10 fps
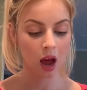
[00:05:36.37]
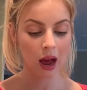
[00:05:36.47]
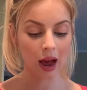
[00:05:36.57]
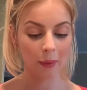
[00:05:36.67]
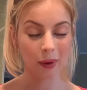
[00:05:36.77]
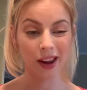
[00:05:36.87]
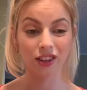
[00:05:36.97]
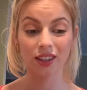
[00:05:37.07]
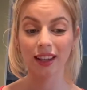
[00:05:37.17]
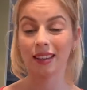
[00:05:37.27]
Um, but I
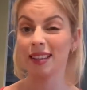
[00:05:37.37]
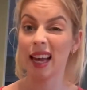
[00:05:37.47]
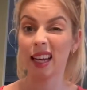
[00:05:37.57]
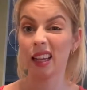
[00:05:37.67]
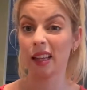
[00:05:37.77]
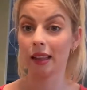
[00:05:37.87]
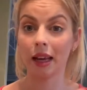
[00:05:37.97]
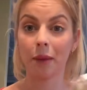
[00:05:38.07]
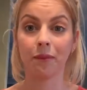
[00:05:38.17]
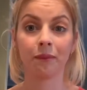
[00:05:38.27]
just like snacking at
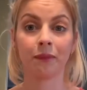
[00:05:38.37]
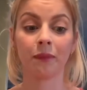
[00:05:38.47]
them